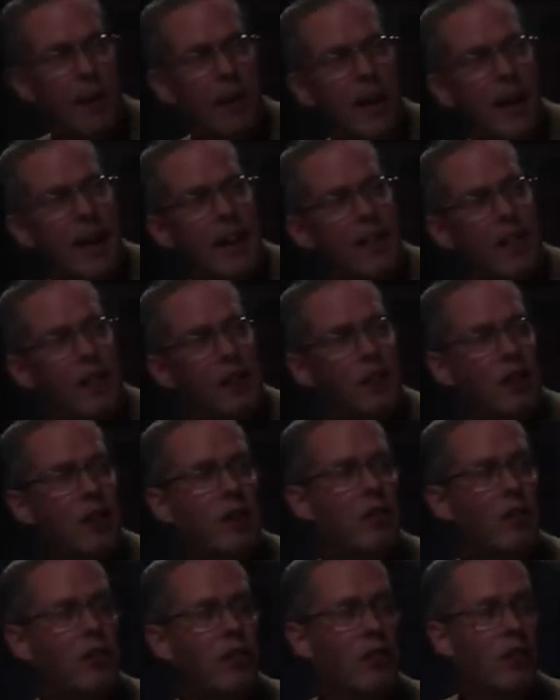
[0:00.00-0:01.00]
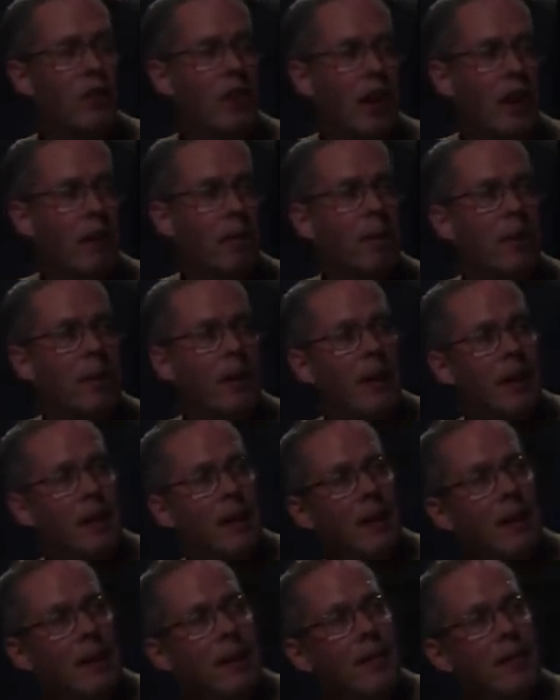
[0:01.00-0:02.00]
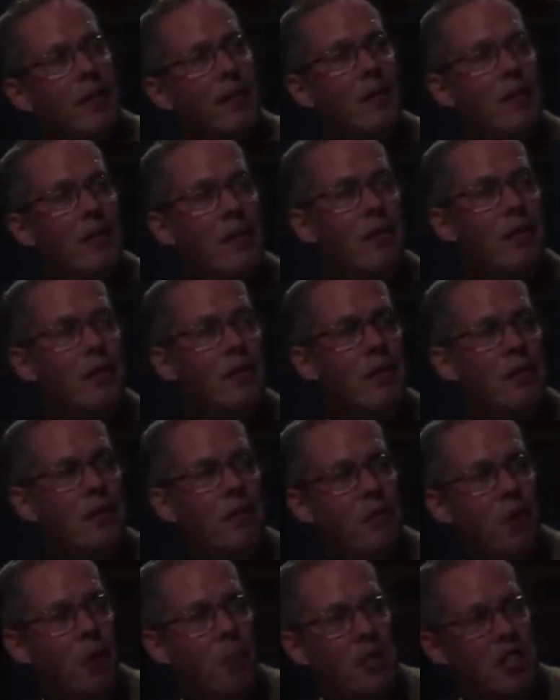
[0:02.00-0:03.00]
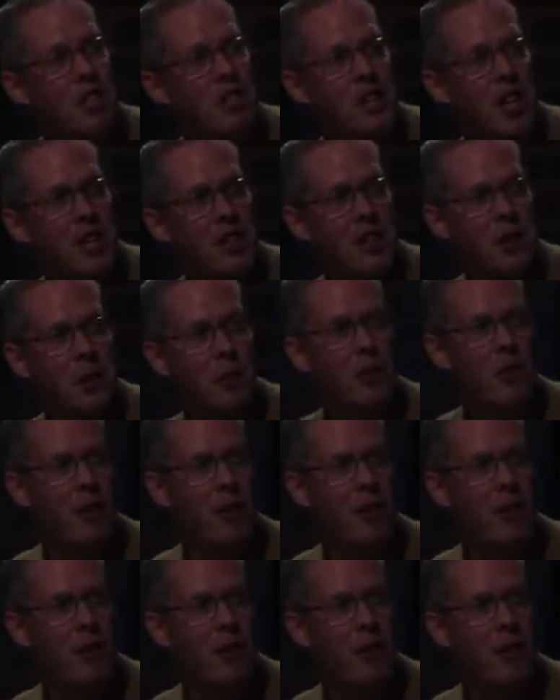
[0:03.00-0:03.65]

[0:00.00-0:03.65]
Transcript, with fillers: And this is uh, former GCHQ